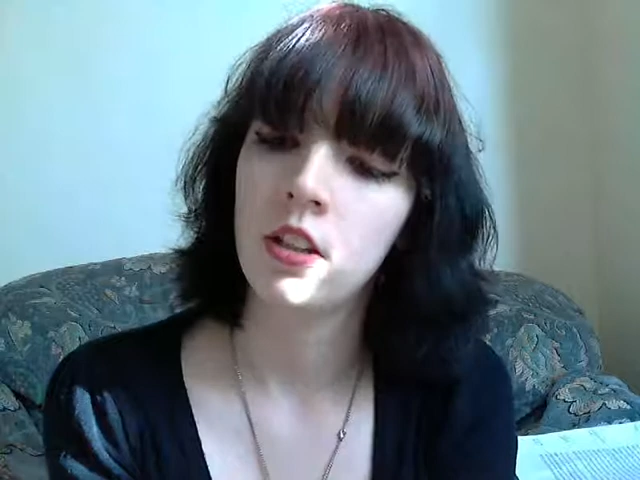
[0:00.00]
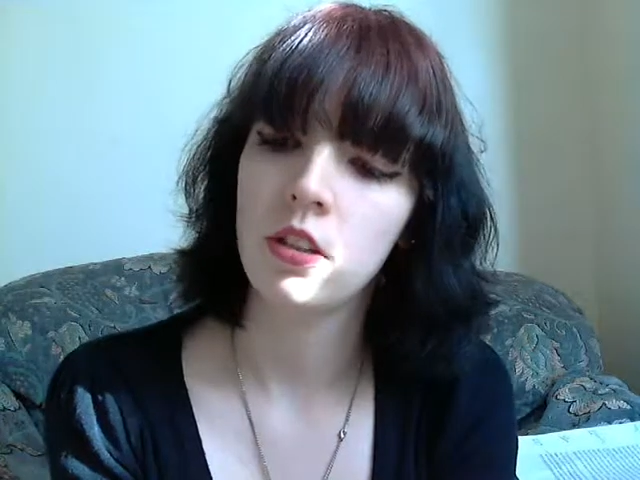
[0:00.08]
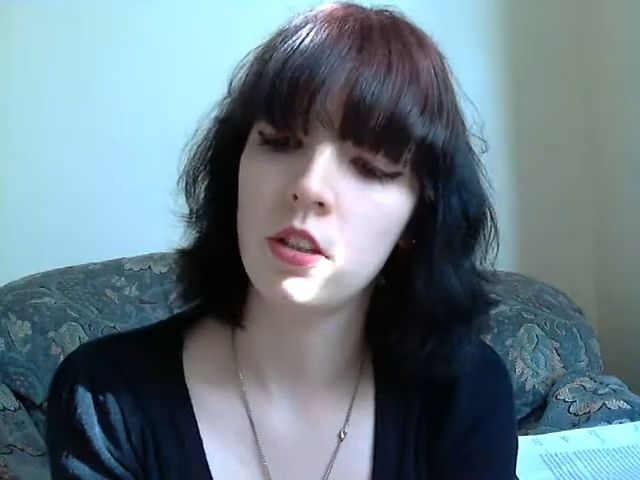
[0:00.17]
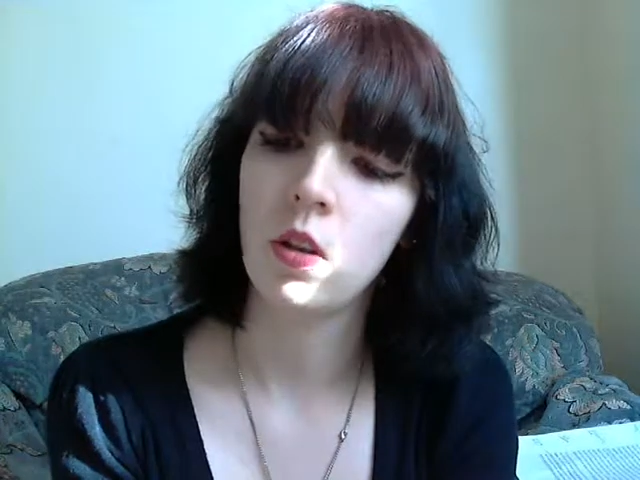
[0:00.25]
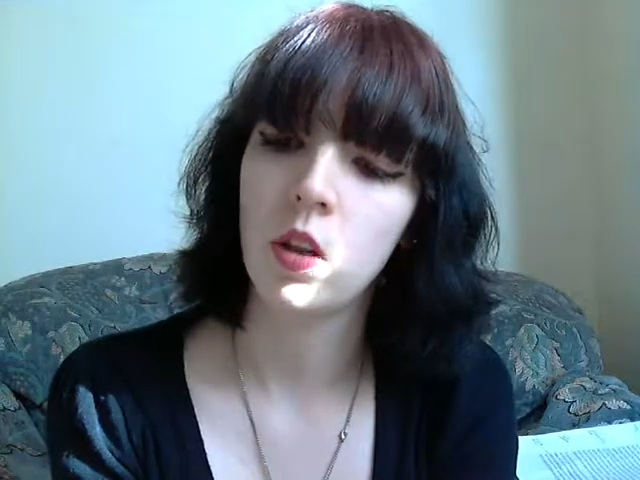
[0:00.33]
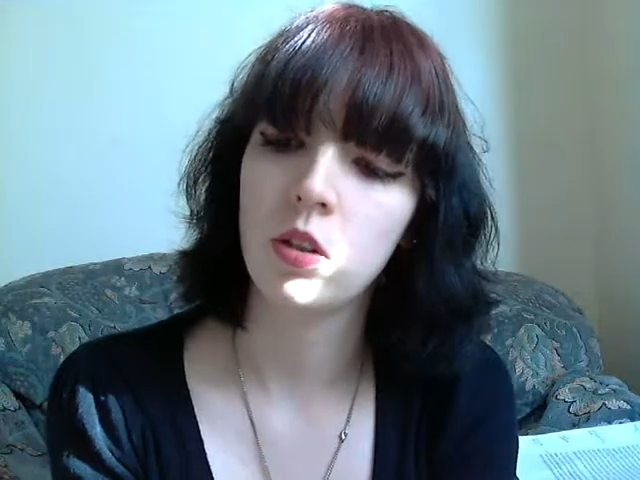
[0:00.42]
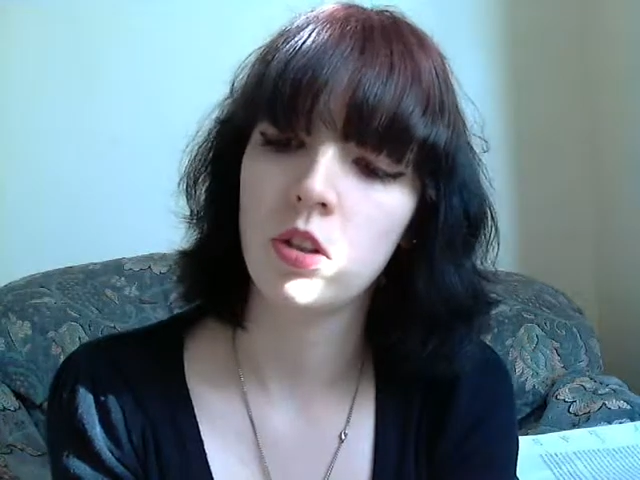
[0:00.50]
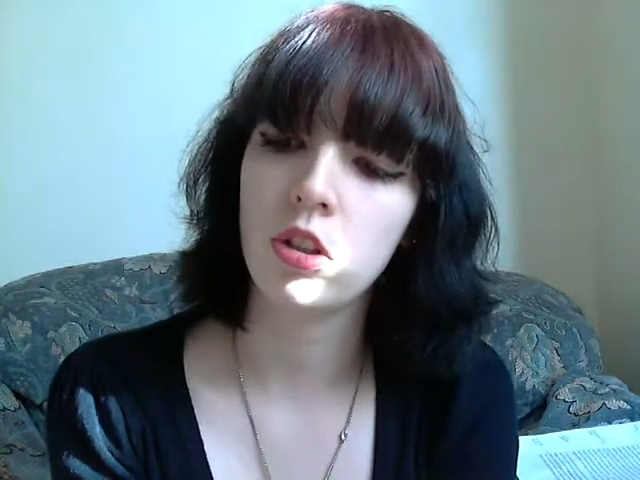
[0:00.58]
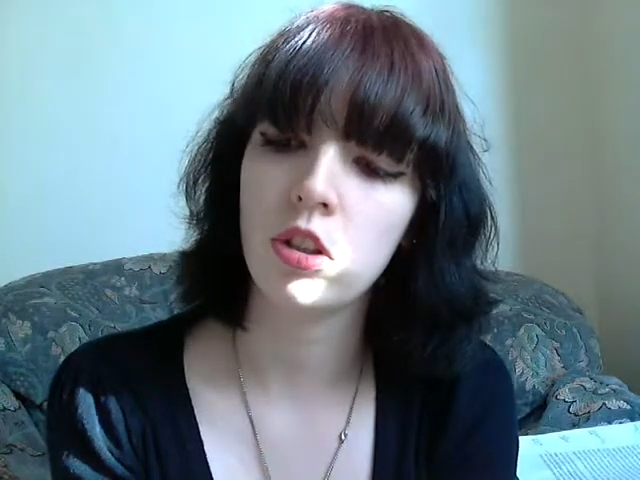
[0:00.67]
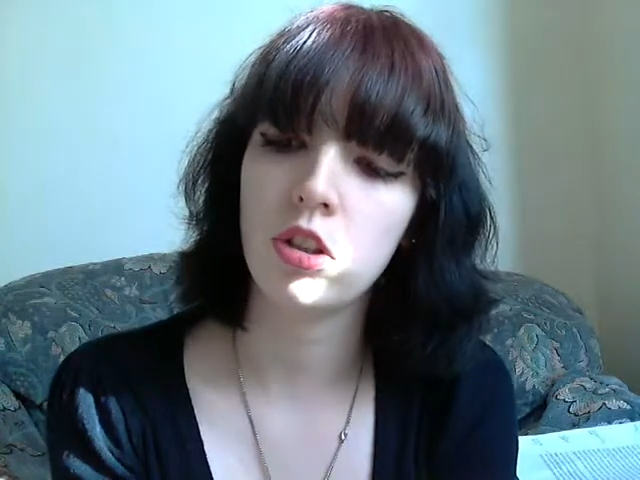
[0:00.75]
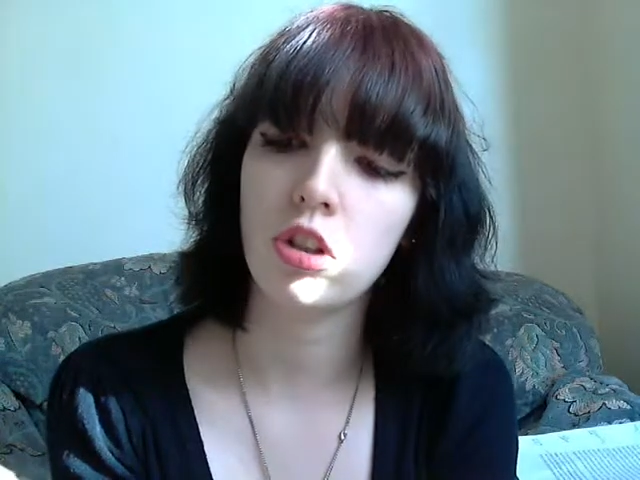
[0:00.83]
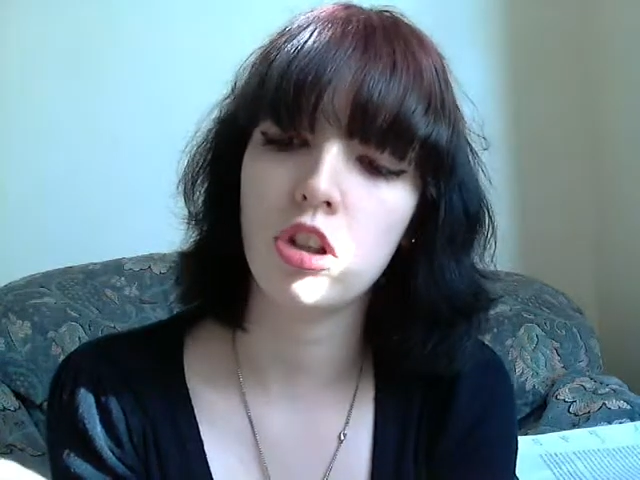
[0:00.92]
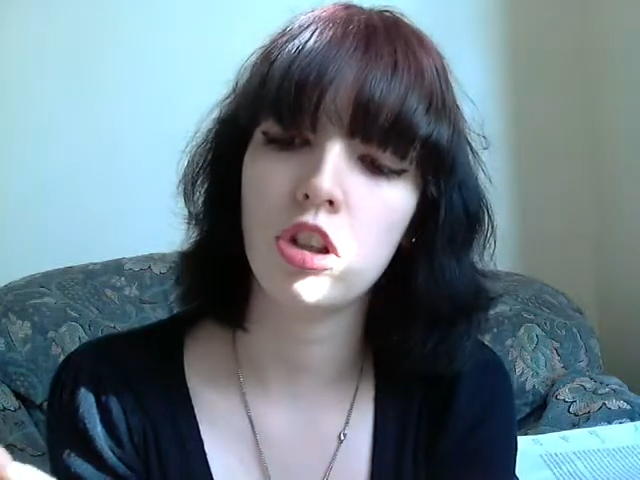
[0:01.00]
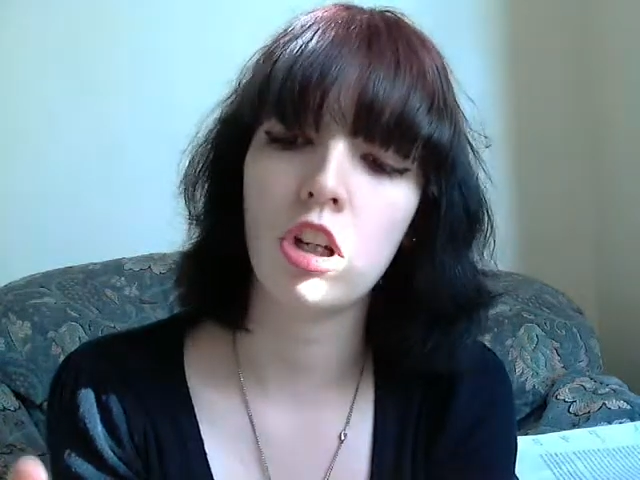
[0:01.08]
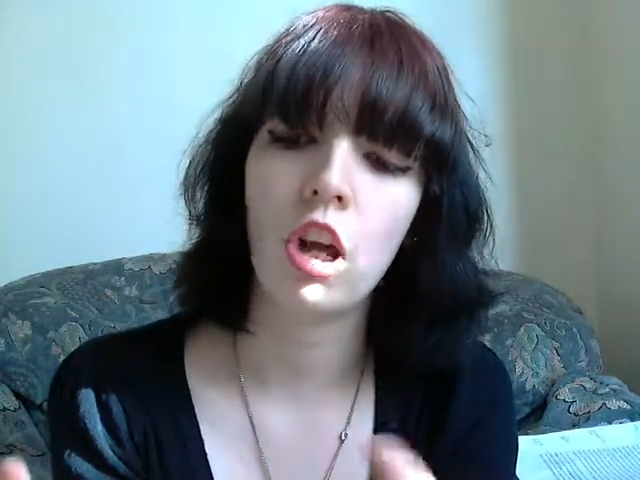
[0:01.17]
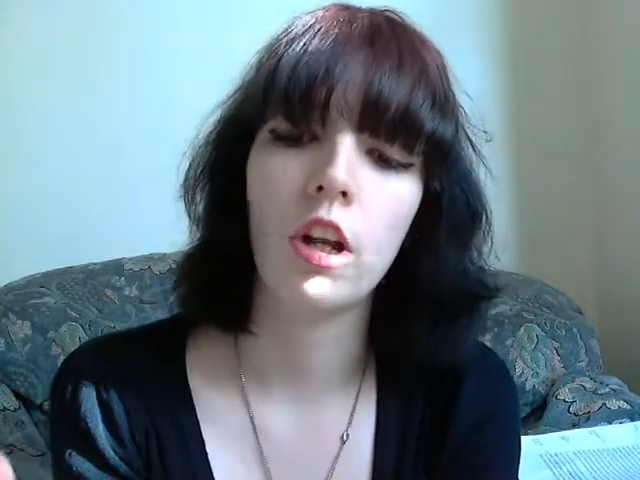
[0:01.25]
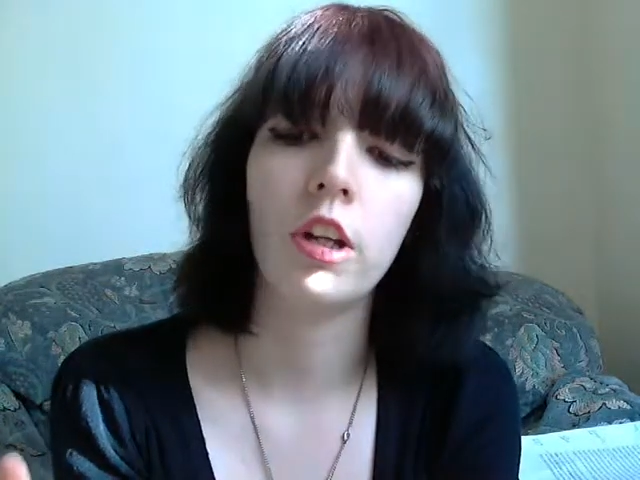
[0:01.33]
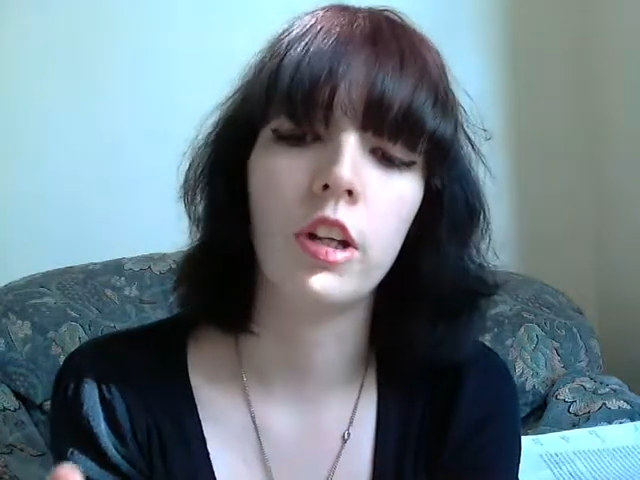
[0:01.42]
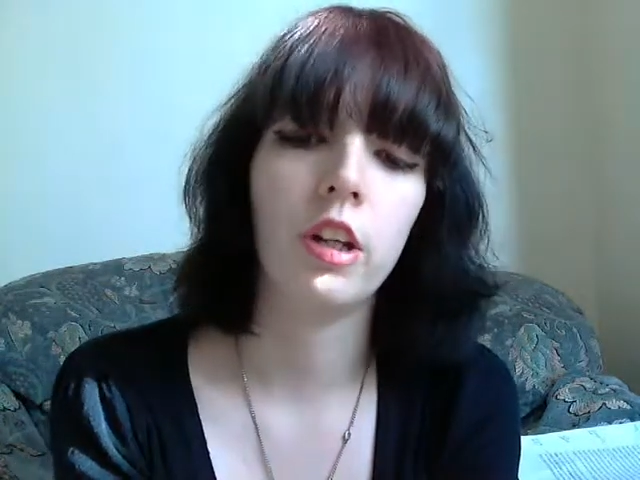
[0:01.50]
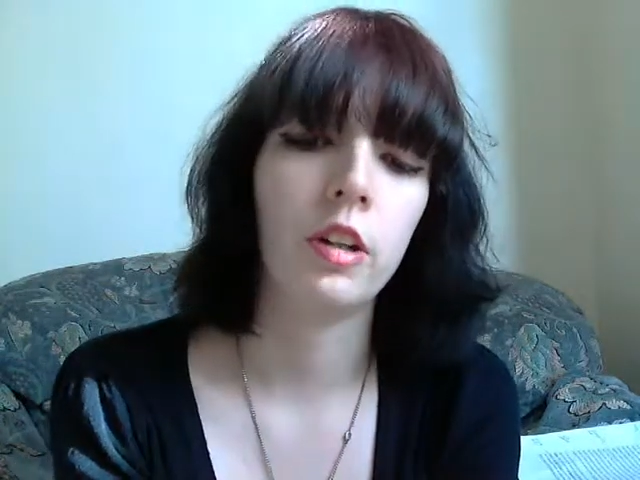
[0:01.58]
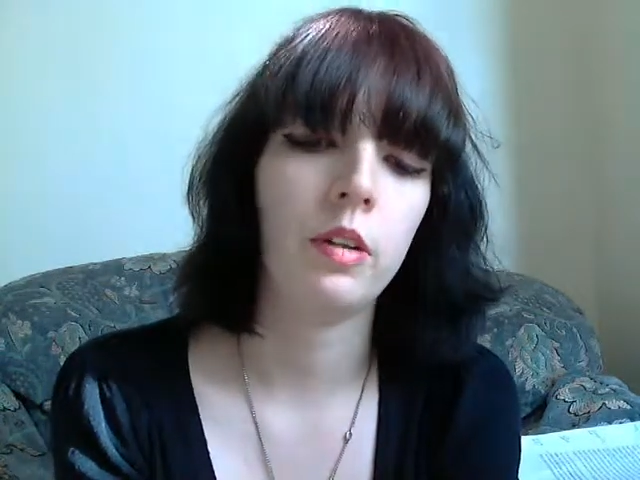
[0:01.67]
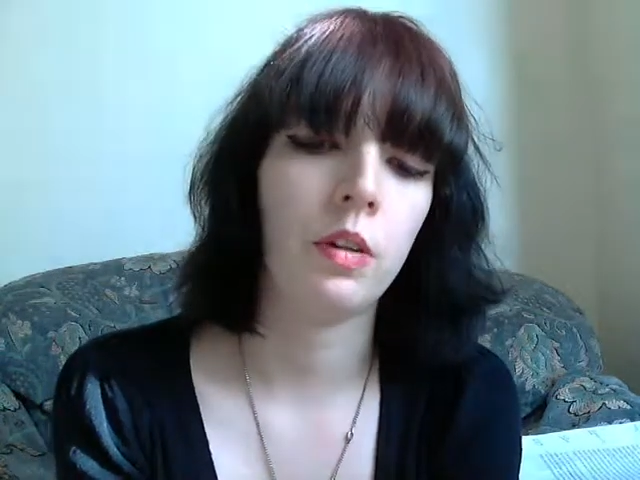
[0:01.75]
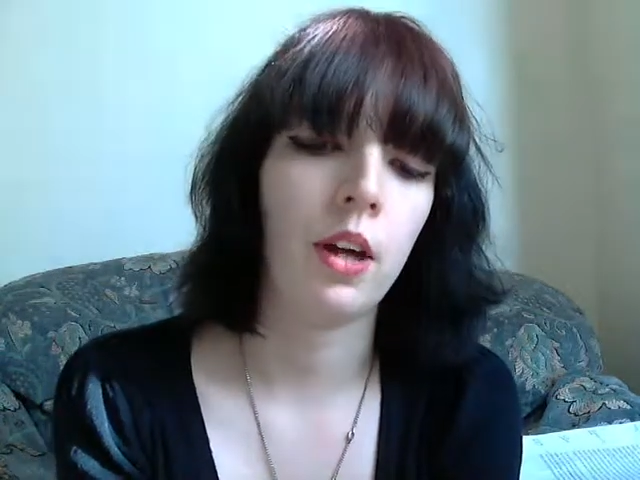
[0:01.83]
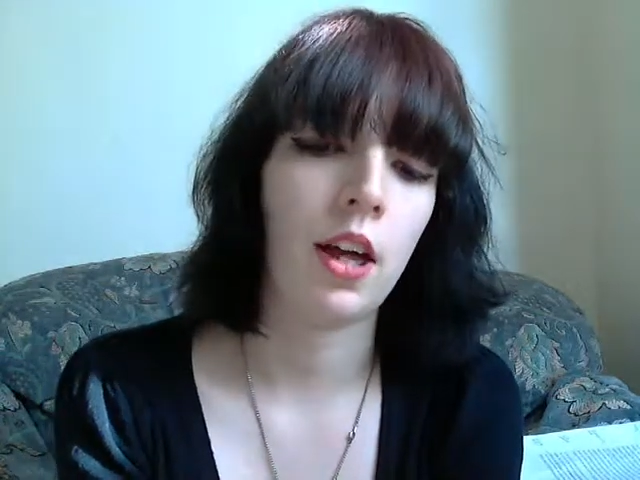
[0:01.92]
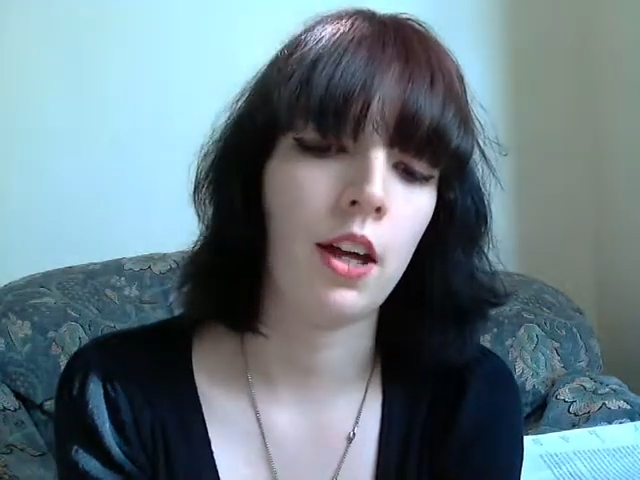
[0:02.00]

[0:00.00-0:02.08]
So I'll just show you